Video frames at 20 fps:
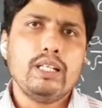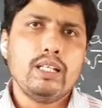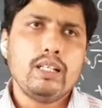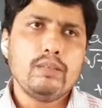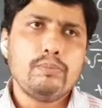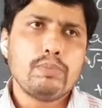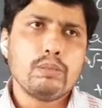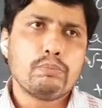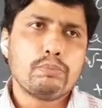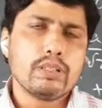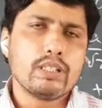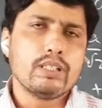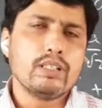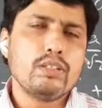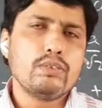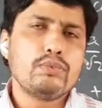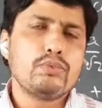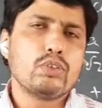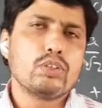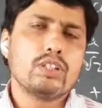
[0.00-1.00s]
be
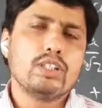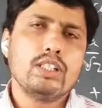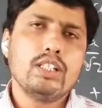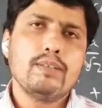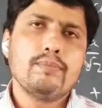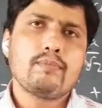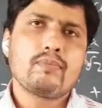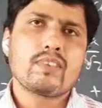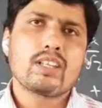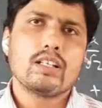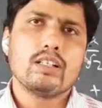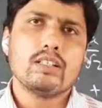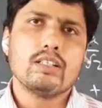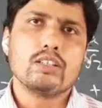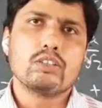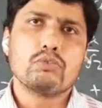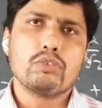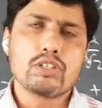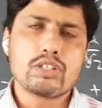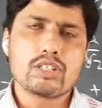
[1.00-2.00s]
prepared for the
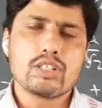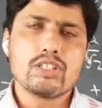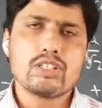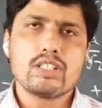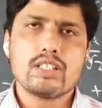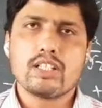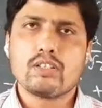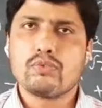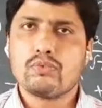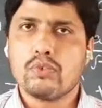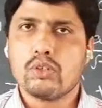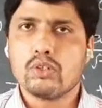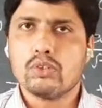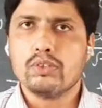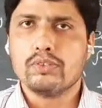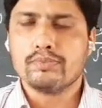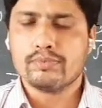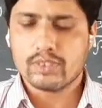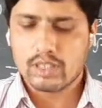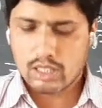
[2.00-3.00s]
questions that
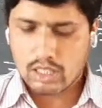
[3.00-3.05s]
follow.